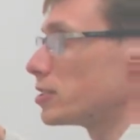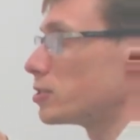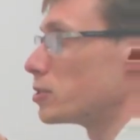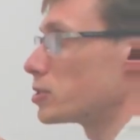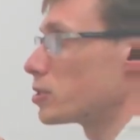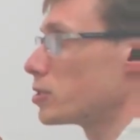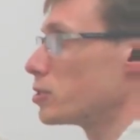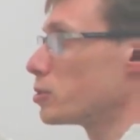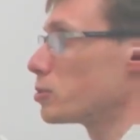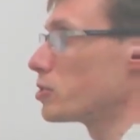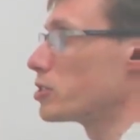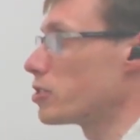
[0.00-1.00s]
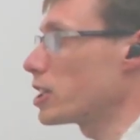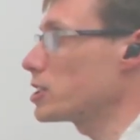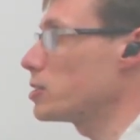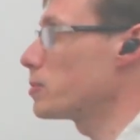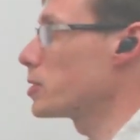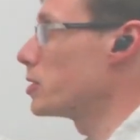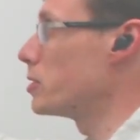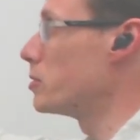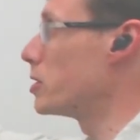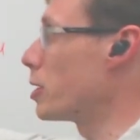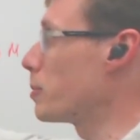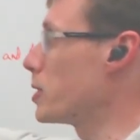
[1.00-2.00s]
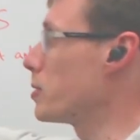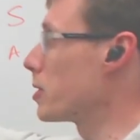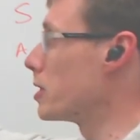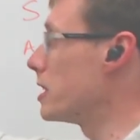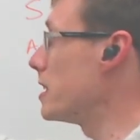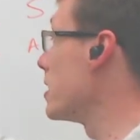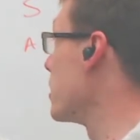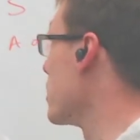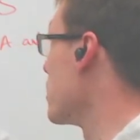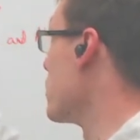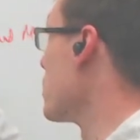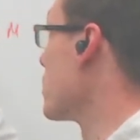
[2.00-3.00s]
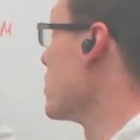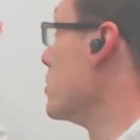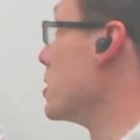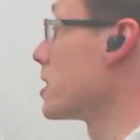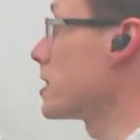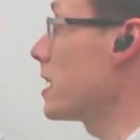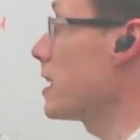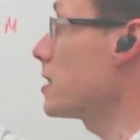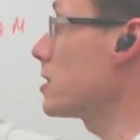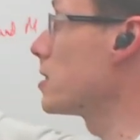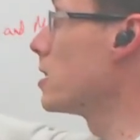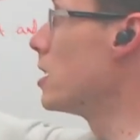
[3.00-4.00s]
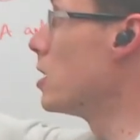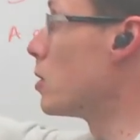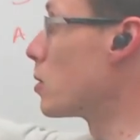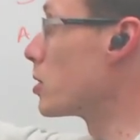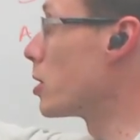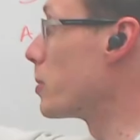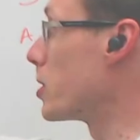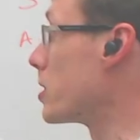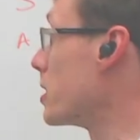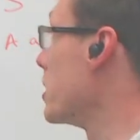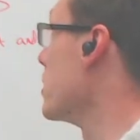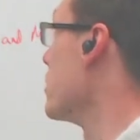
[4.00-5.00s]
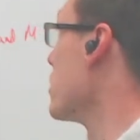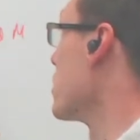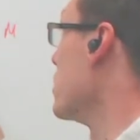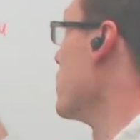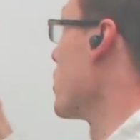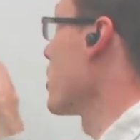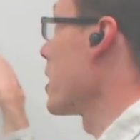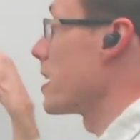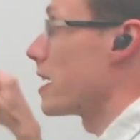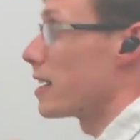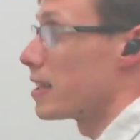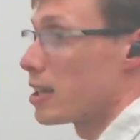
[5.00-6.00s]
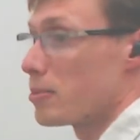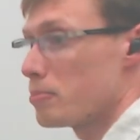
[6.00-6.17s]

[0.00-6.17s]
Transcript: do it. So you can do a regression where you do W on D and then you include just S, or W on D and you include both A and F.